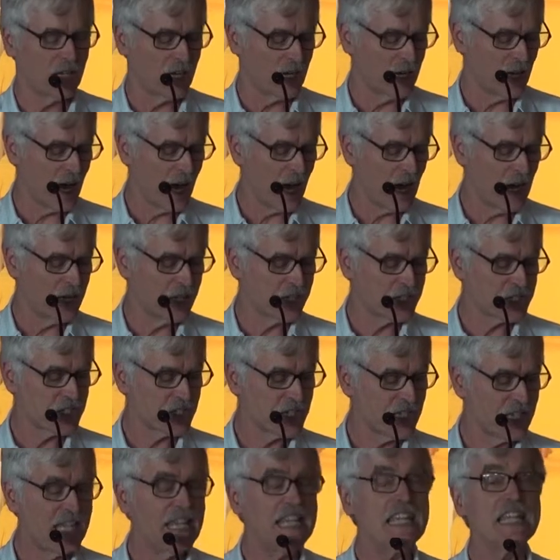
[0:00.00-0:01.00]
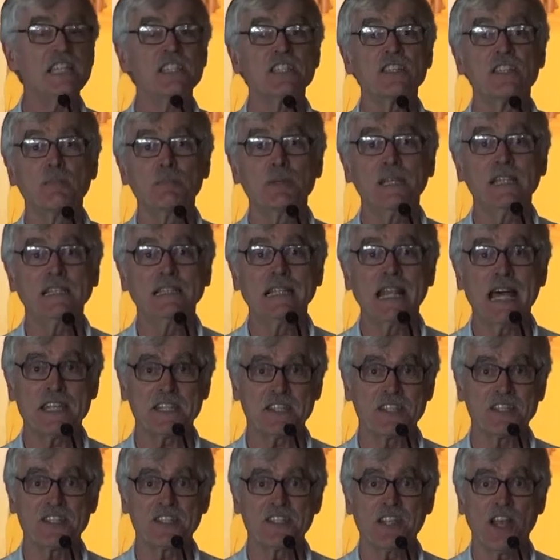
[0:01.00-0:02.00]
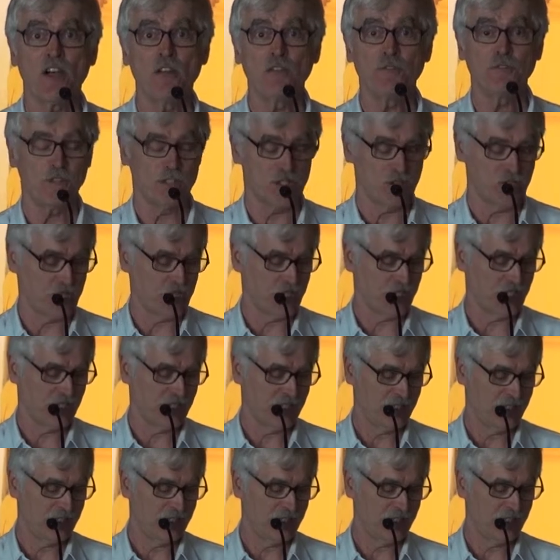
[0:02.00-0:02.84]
our hearts is to be less selfish,